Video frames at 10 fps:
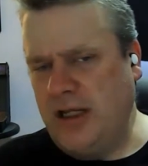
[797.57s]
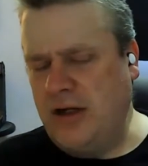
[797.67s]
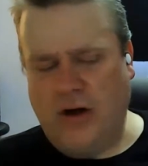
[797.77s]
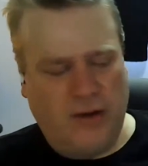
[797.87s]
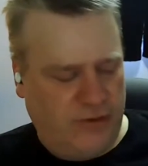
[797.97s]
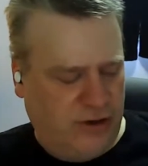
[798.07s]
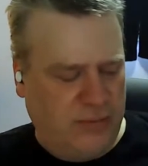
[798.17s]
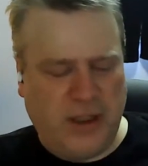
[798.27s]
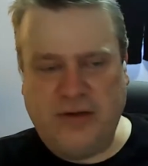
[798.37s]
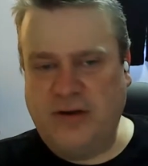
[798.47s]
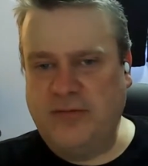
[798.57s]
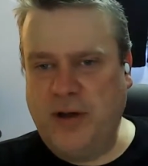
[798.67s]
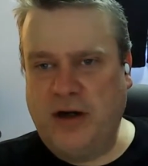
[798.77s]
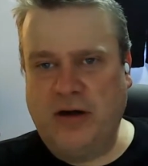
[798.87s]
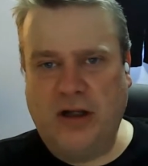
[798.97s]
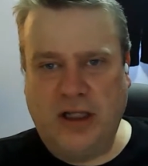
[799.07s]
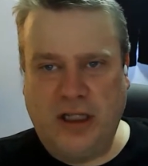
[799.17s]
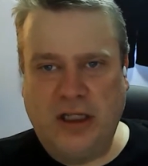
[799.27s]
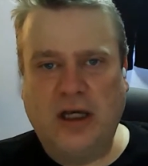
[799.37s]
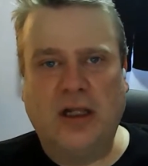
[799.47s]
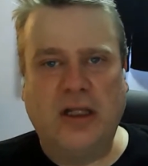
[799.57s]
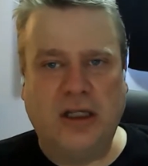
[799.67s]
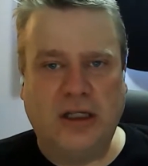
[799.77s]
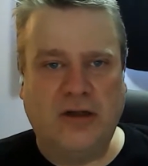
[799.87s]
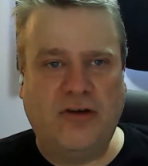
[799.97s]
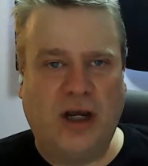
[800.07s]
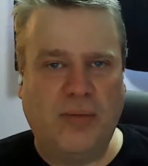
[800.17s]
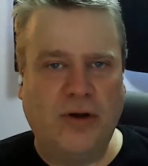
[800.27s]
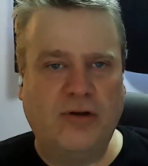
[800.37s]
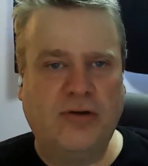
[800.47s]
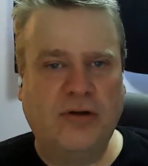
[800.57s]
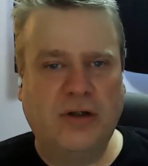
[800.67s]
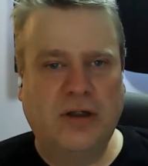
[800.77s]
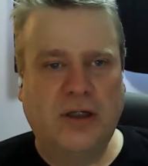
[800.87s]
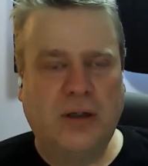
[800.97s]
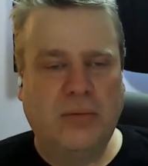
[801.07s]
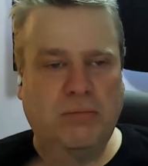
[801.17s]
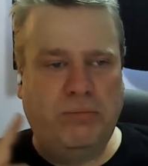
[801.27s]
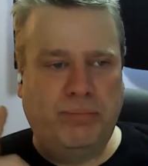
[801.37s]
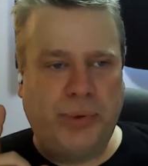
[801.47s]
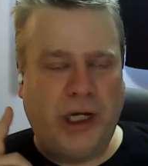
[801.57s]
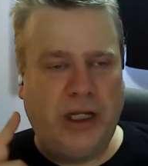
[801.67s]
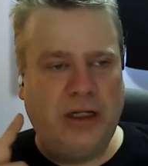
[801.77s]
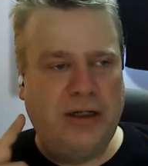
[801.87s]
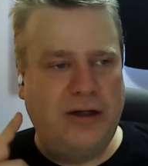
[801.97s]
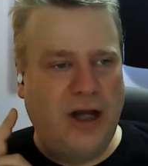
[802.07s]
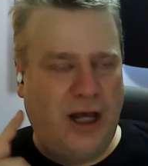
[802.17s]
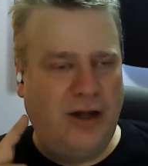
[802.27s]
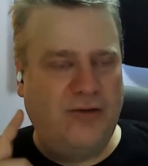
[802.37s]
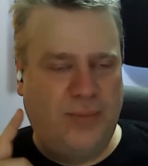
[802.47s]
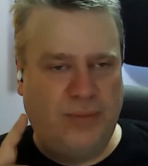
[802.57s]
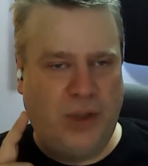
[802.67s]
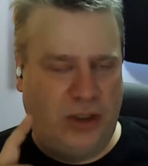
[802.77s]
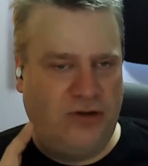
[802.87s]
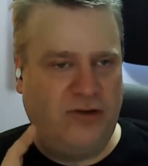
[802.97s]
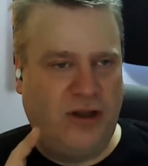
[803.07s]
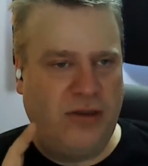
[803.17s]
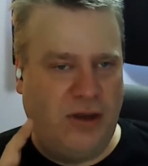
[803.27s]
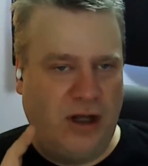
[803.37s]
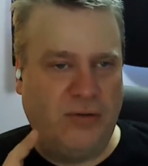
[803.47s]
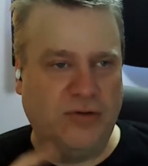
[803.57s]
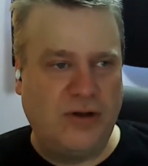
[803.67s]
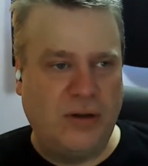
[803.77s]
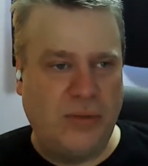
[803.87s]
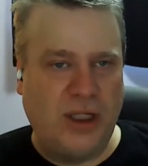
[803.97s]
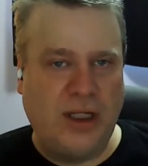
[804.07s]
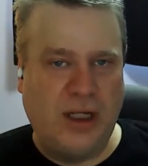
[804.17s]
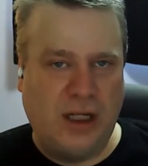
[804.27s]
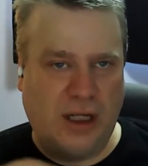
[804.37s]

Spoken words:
obviously the bass is better on the Jabras, but not as much as I thought it was going to be.